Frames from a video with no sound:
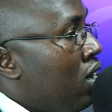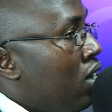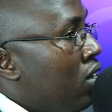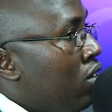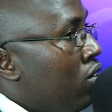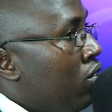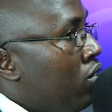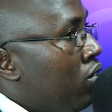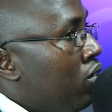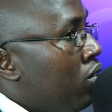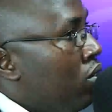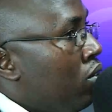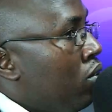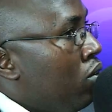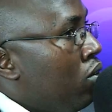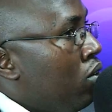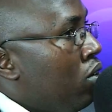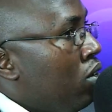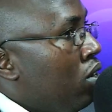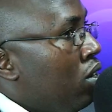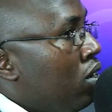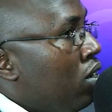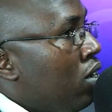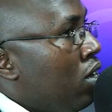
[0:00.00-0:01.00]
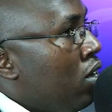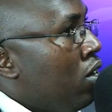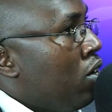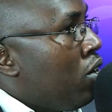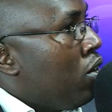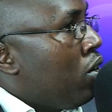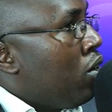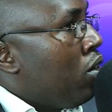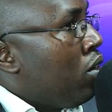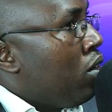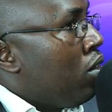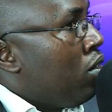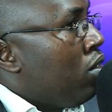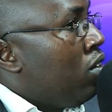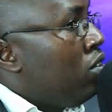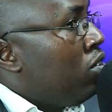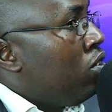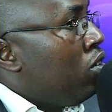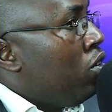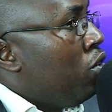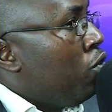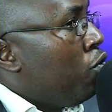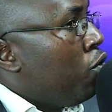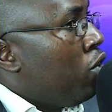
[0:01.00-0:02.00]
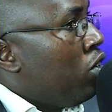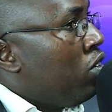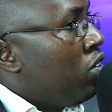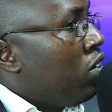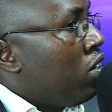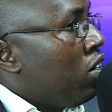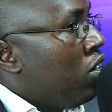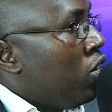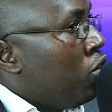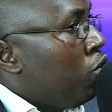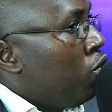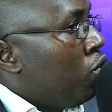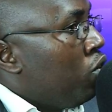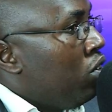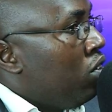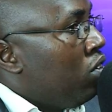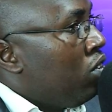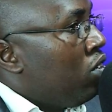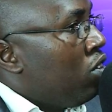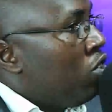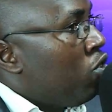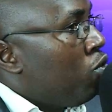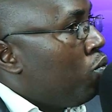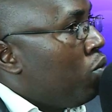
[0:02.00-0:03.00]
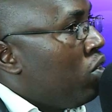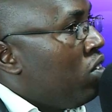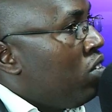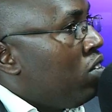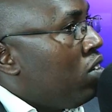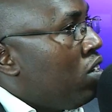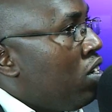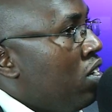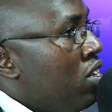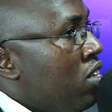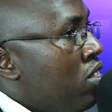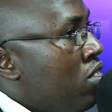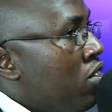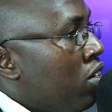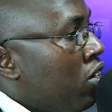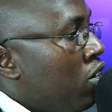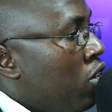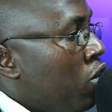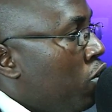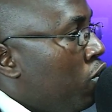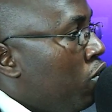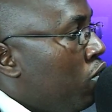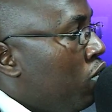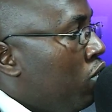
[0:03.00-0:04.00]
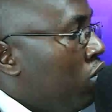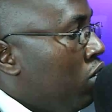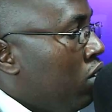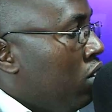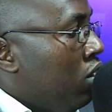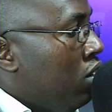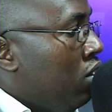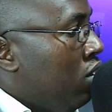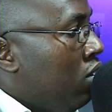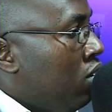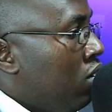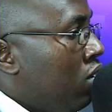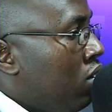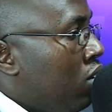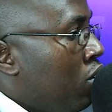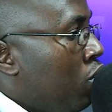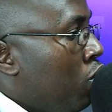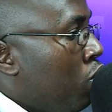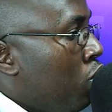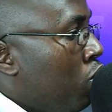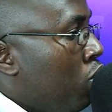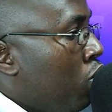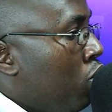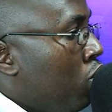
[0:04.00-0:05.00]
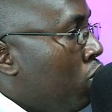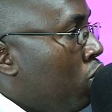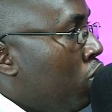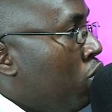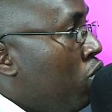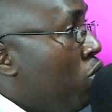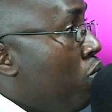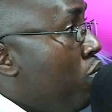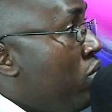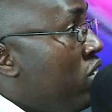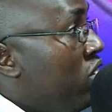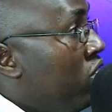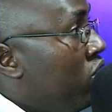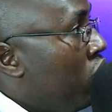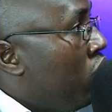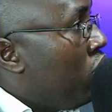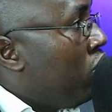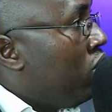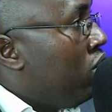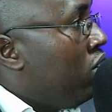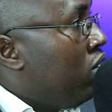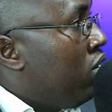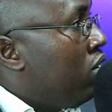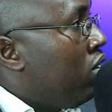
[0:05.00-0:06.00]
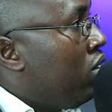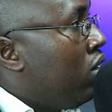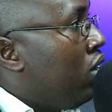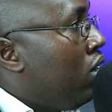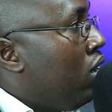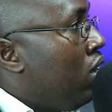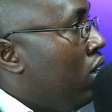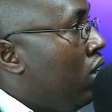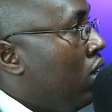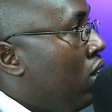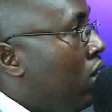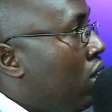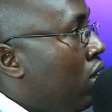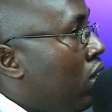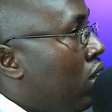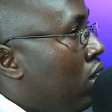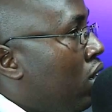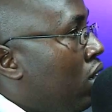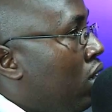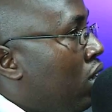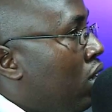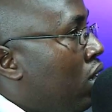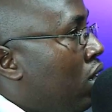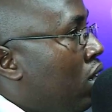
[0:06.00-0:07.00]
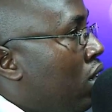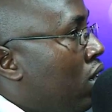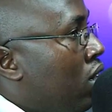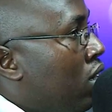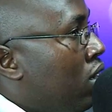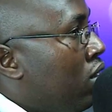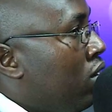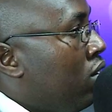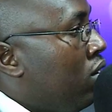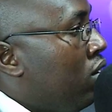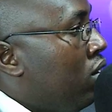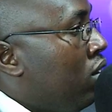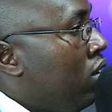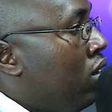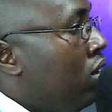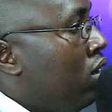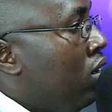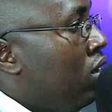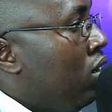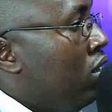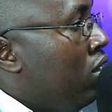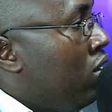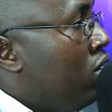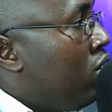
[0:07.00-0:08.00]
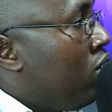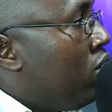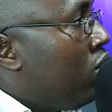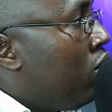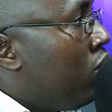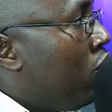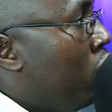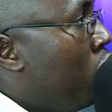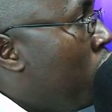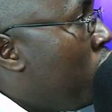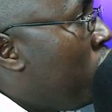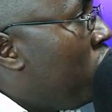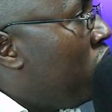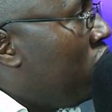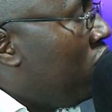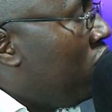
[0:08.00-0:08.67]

Mm-hmm. So these different countries, especially the countries you mentioned, has its own